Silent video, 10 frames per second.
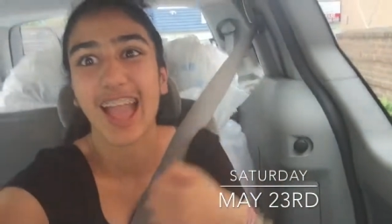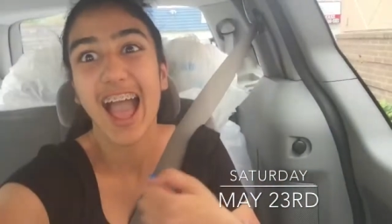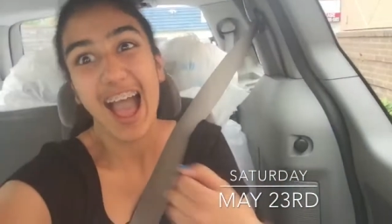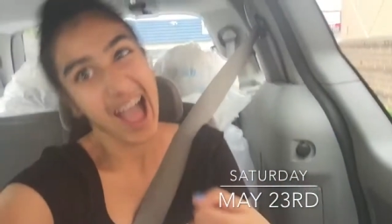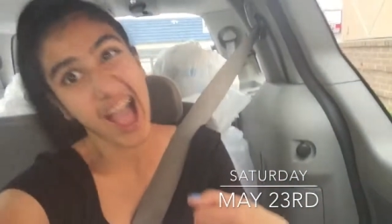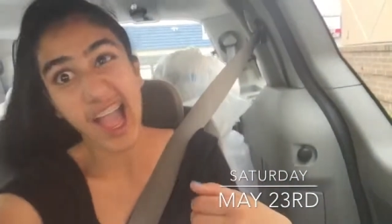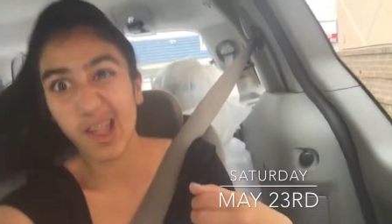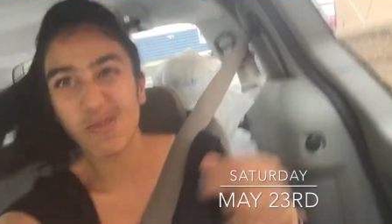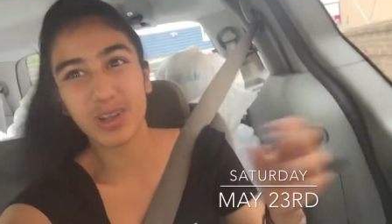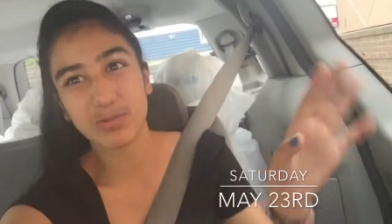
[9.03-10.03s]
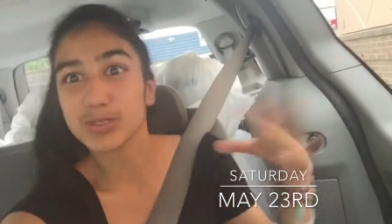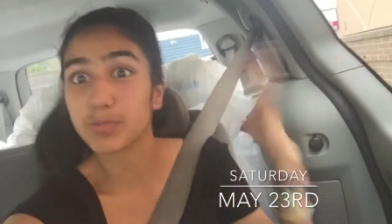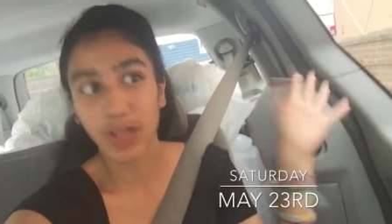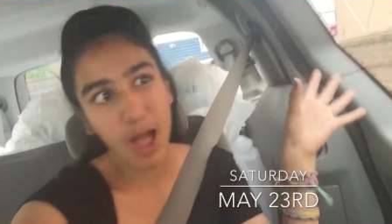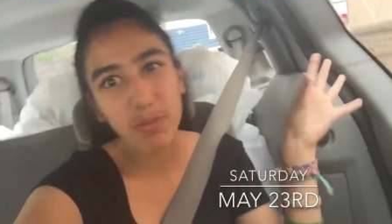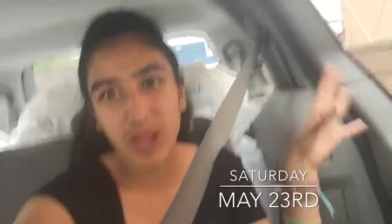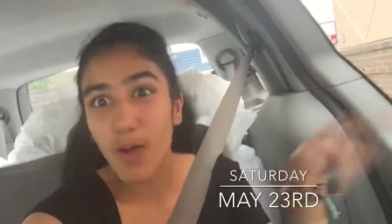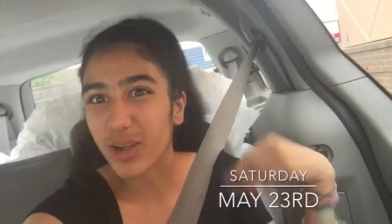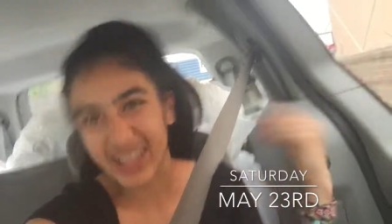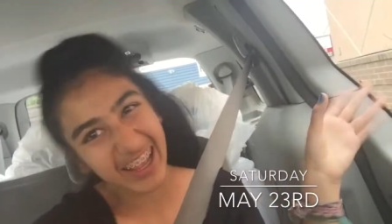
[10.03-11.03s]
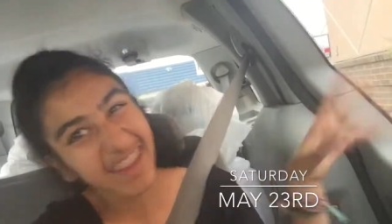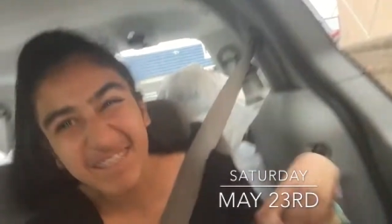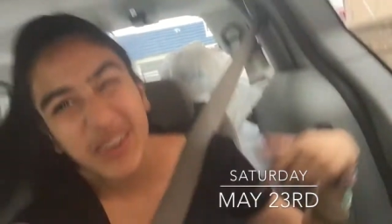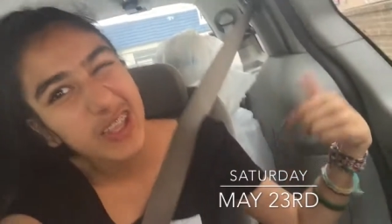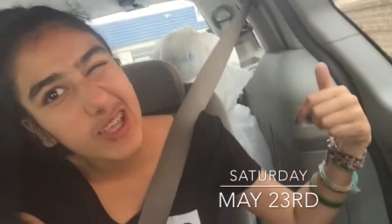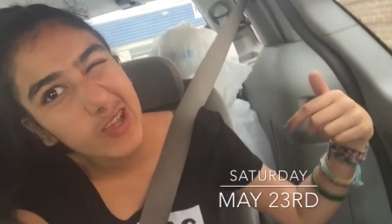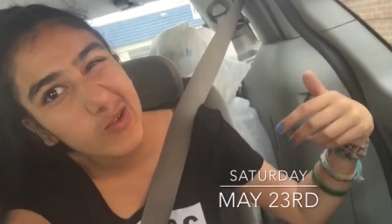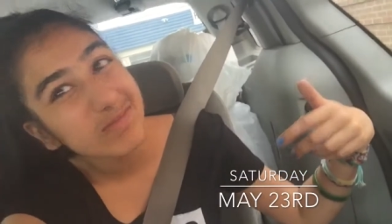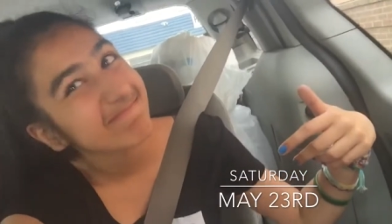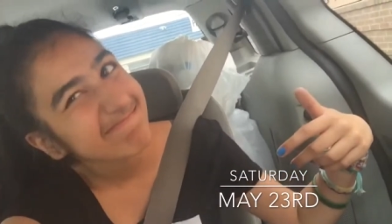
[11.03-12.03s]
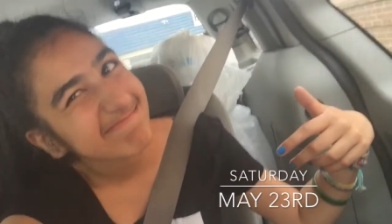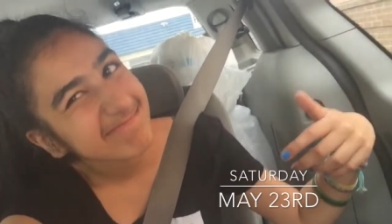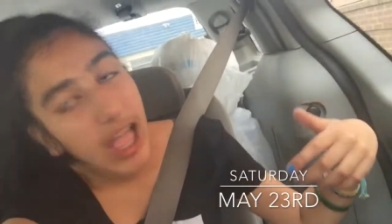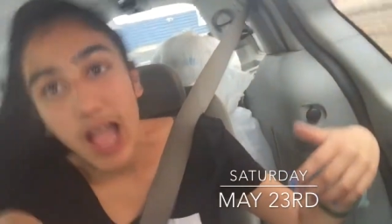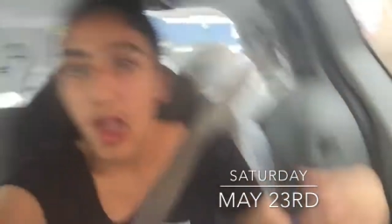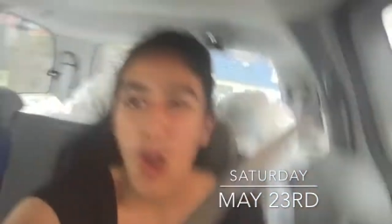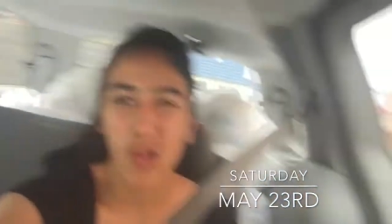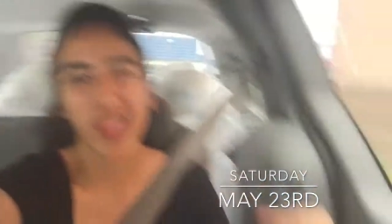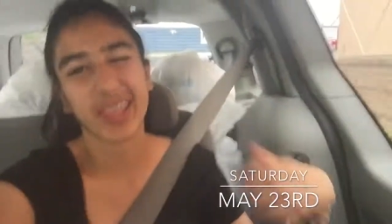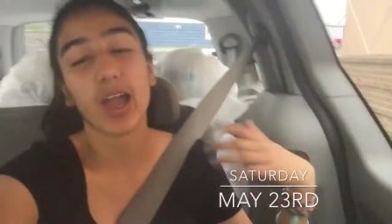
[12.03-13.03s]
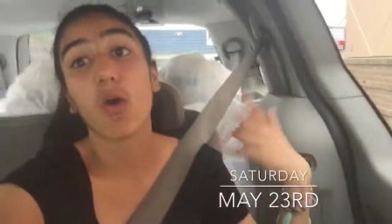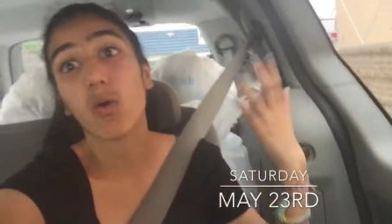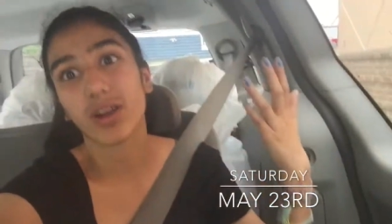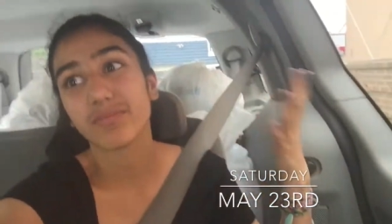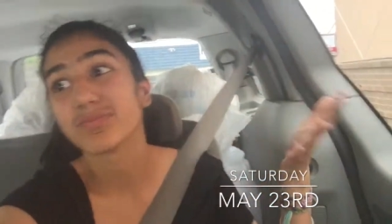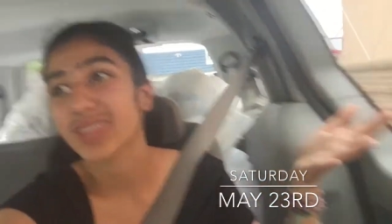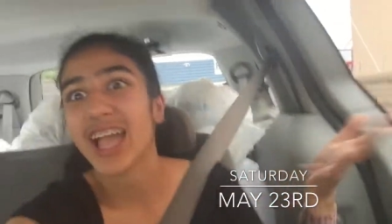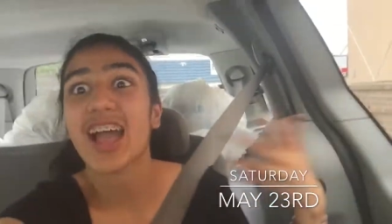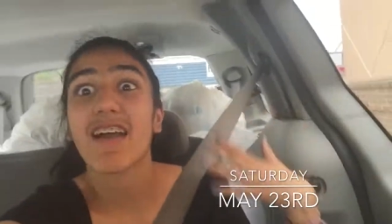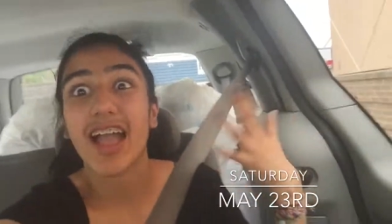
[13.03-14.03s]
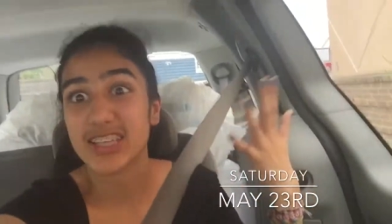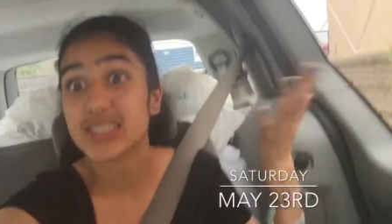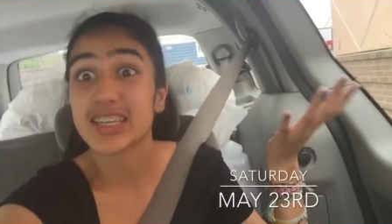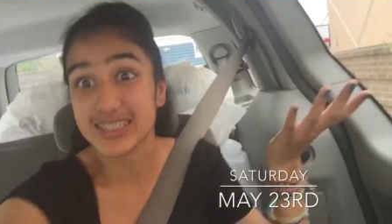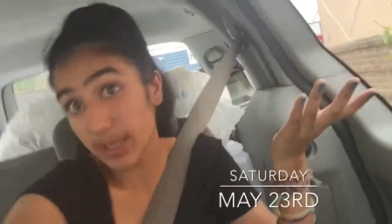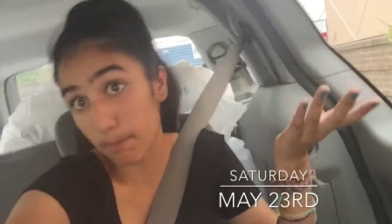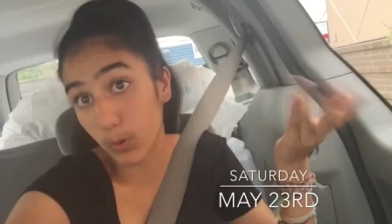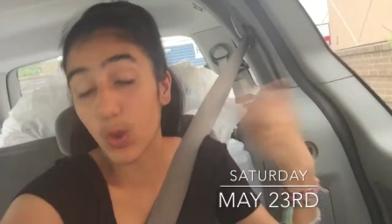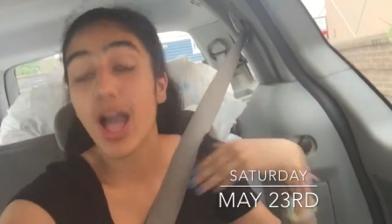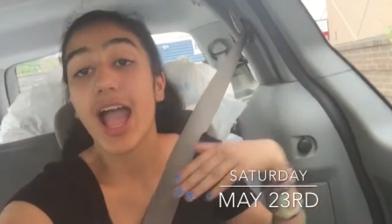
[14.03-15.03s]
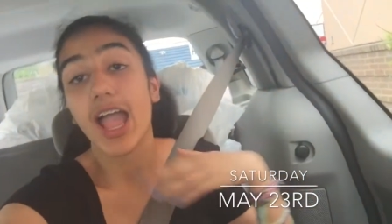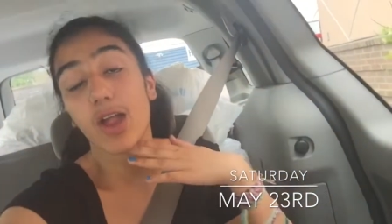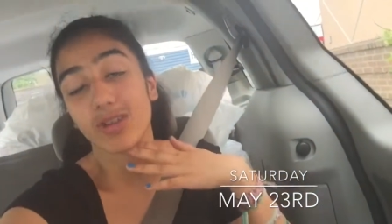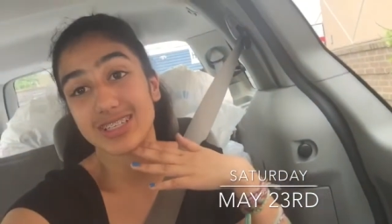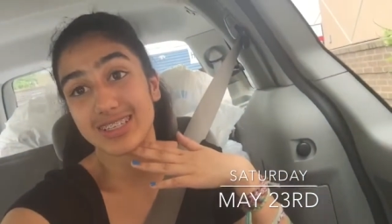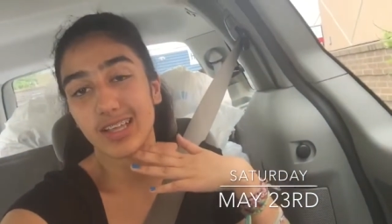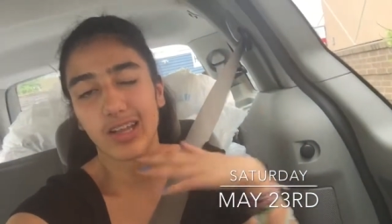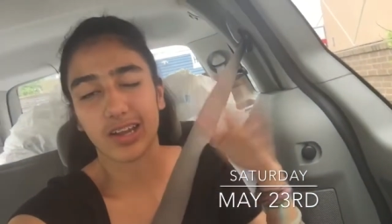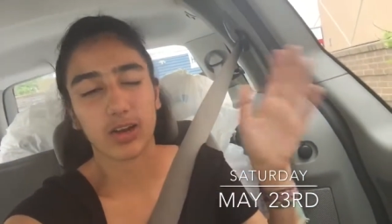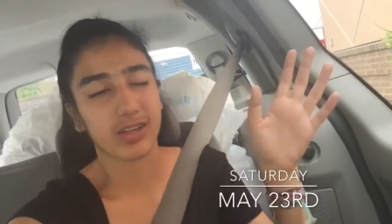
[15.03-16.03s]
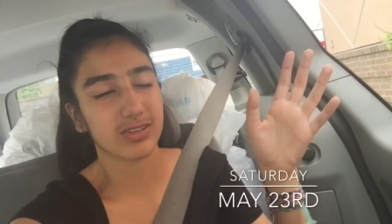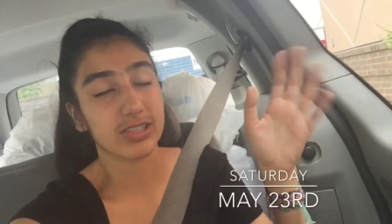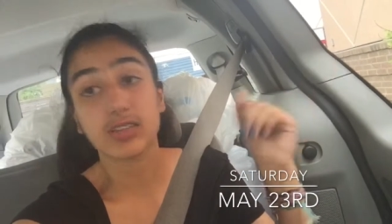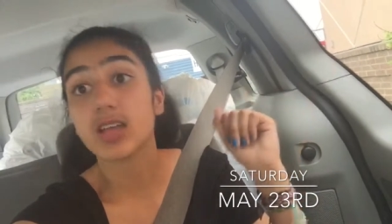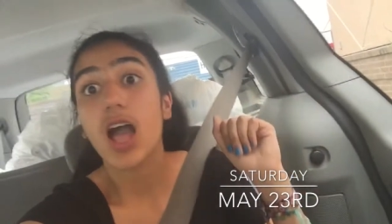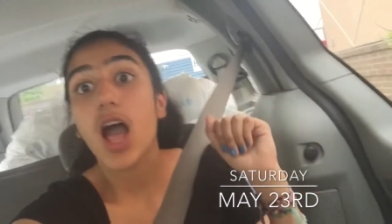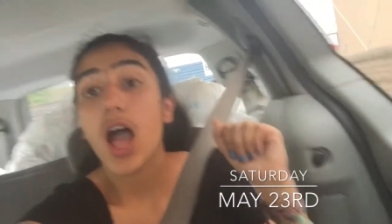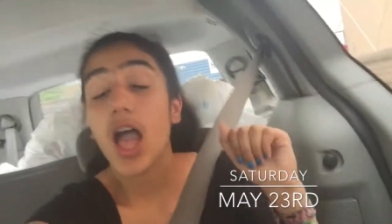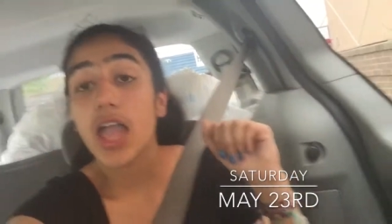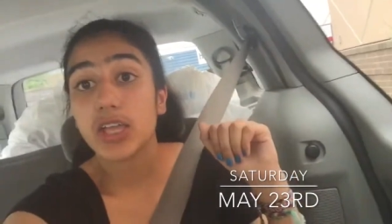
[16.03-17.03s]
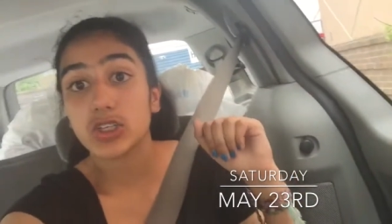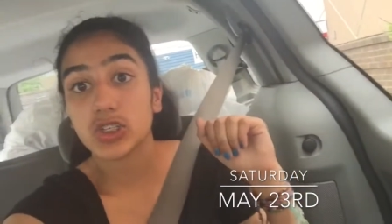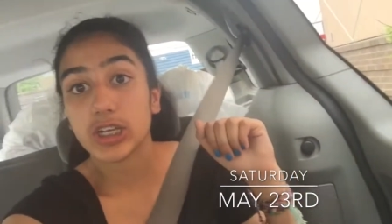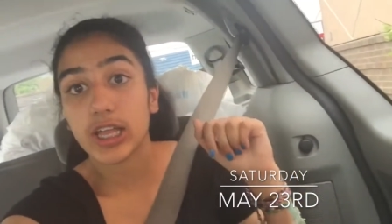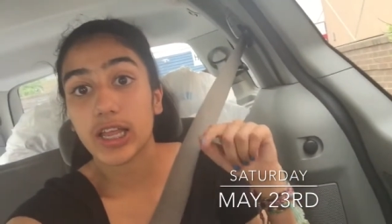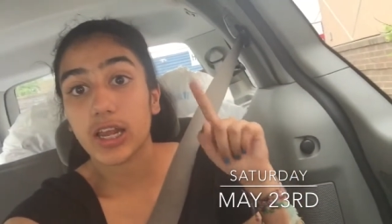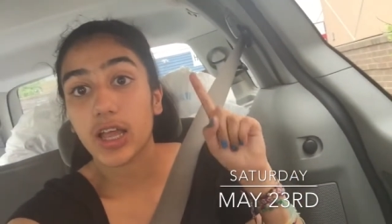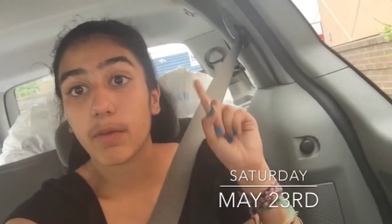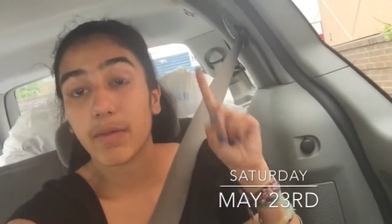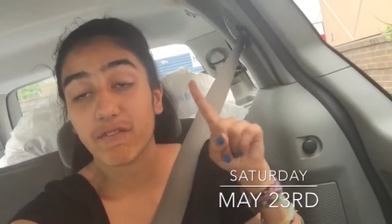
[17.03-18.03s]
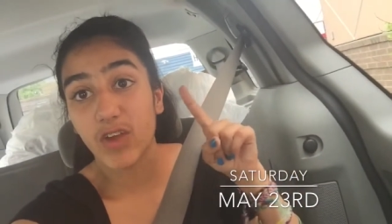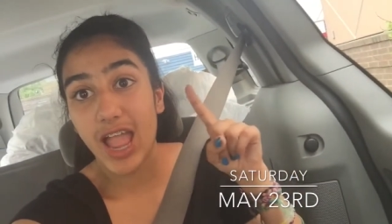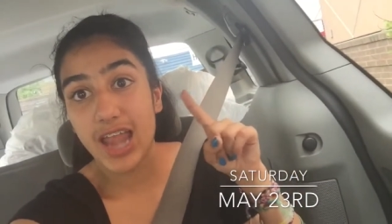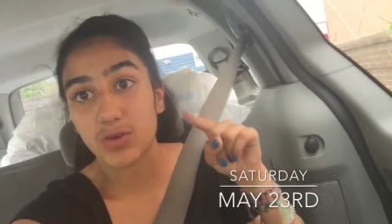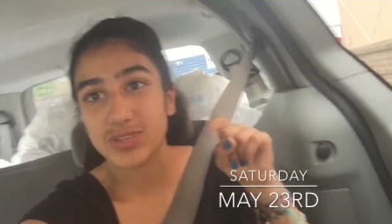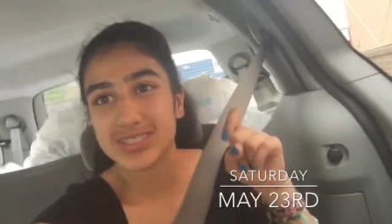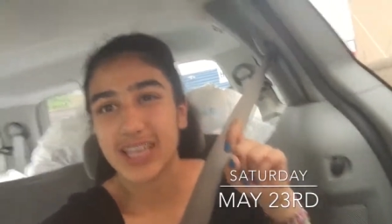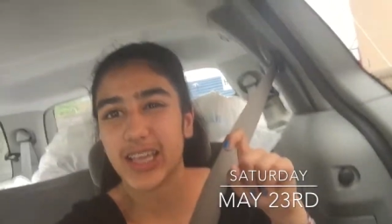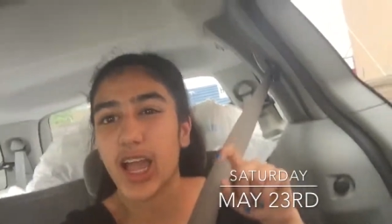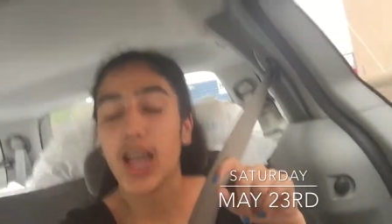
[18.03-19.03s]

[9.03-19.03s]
Hi, welcome to blah blah, what can I get for you? Like or as example, Harry's uh not Harry's mom. Adrian, my friend, was like,